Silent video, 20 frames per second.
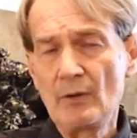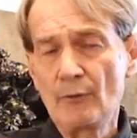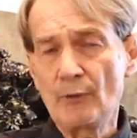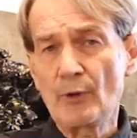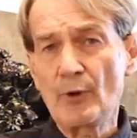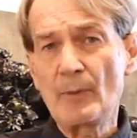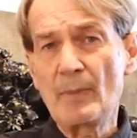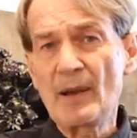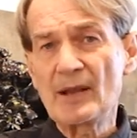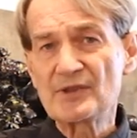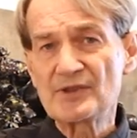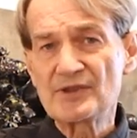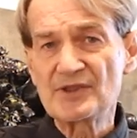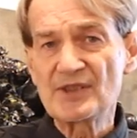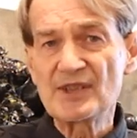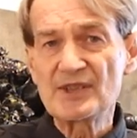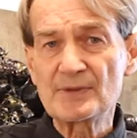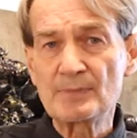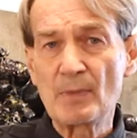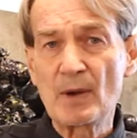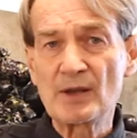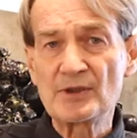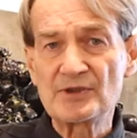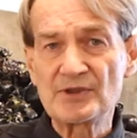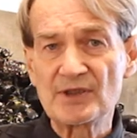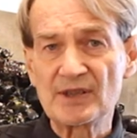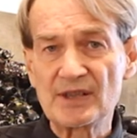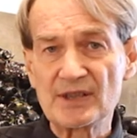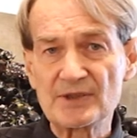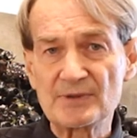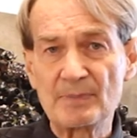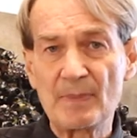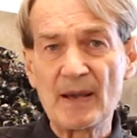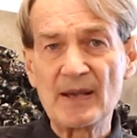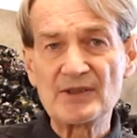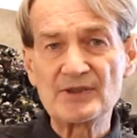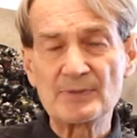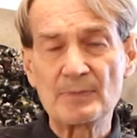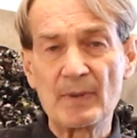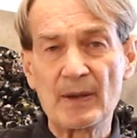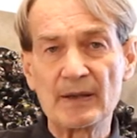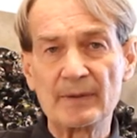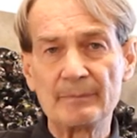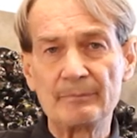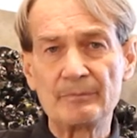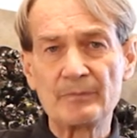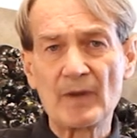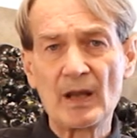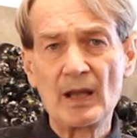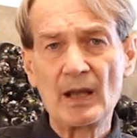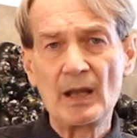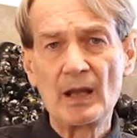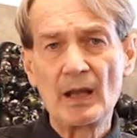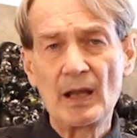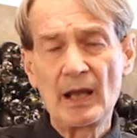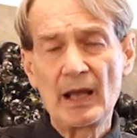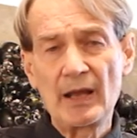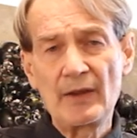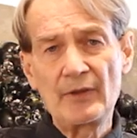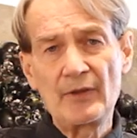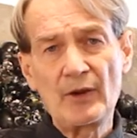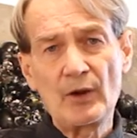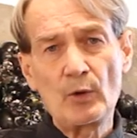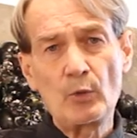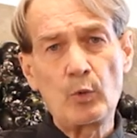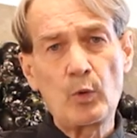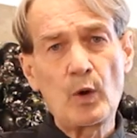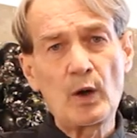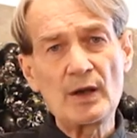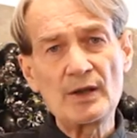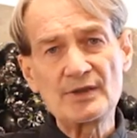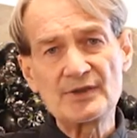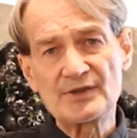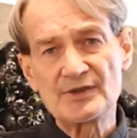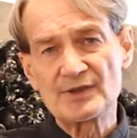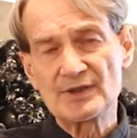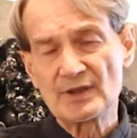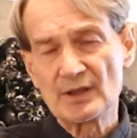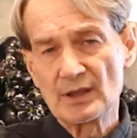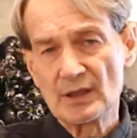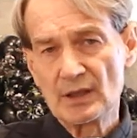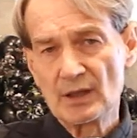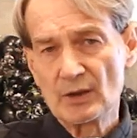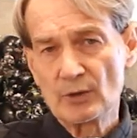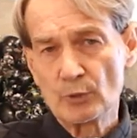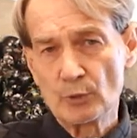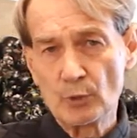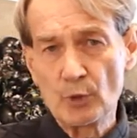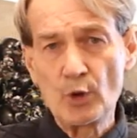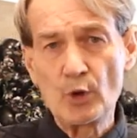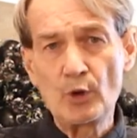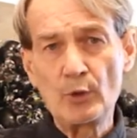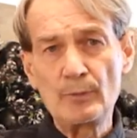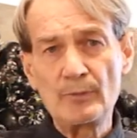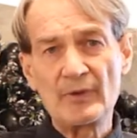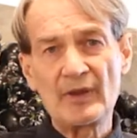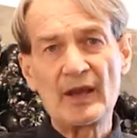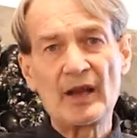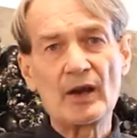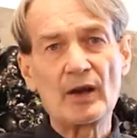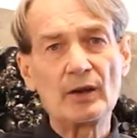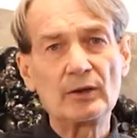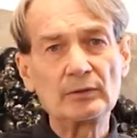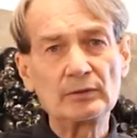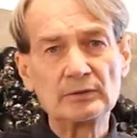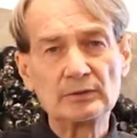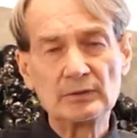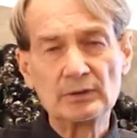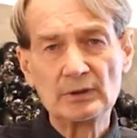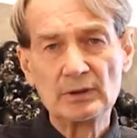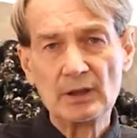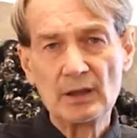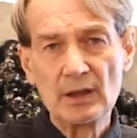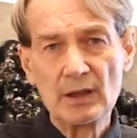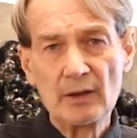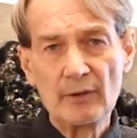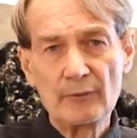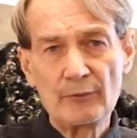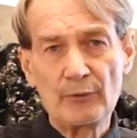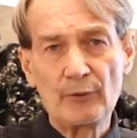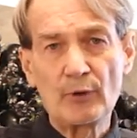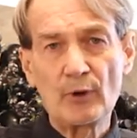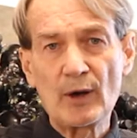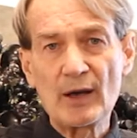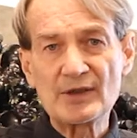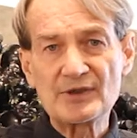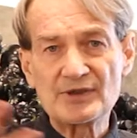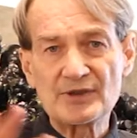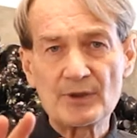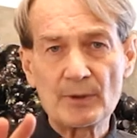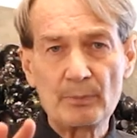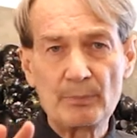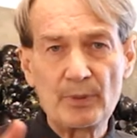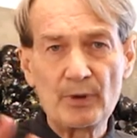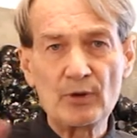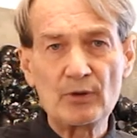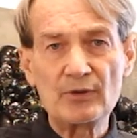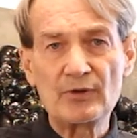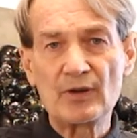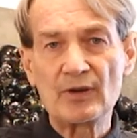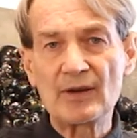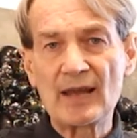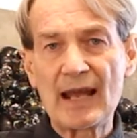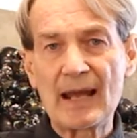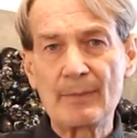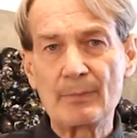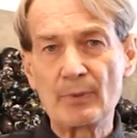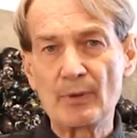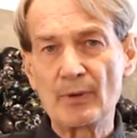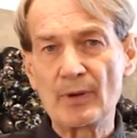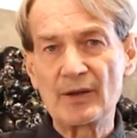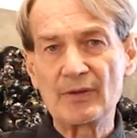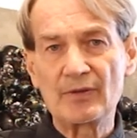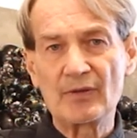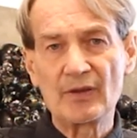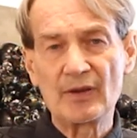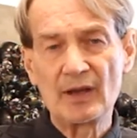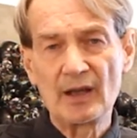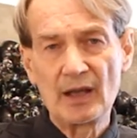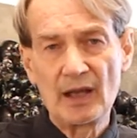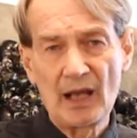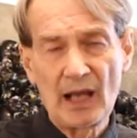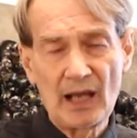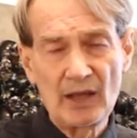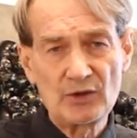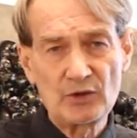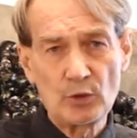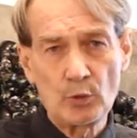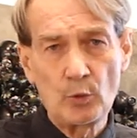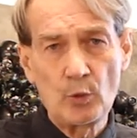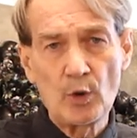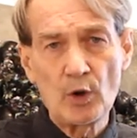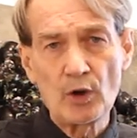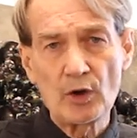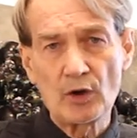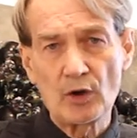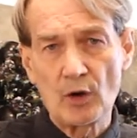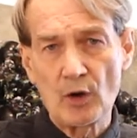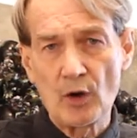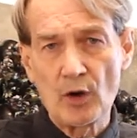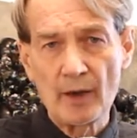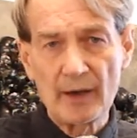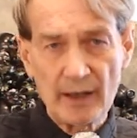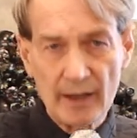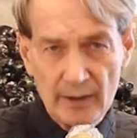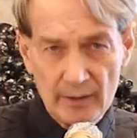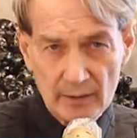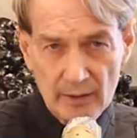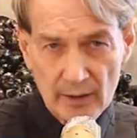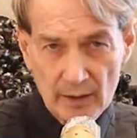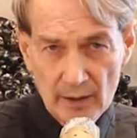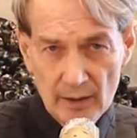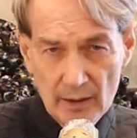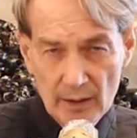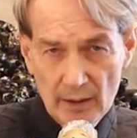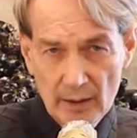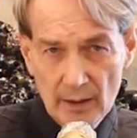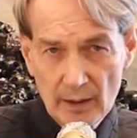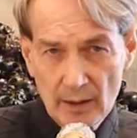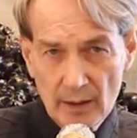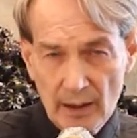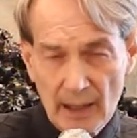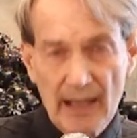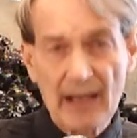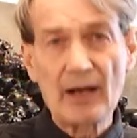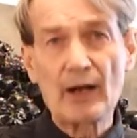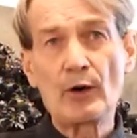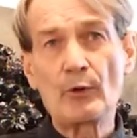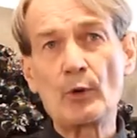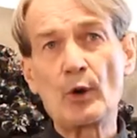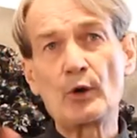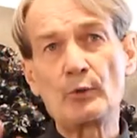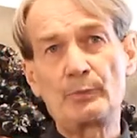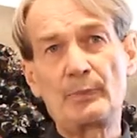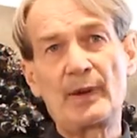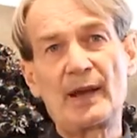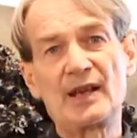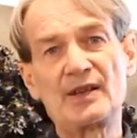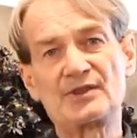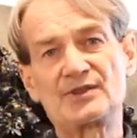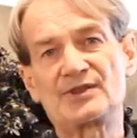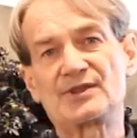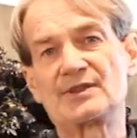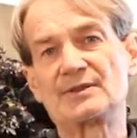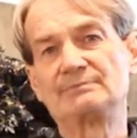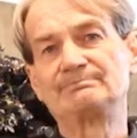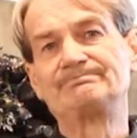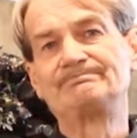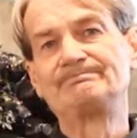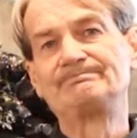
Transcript: for about 6 months in his basement. And there was room there for us to build the labyrinth and to work on it at our own pace.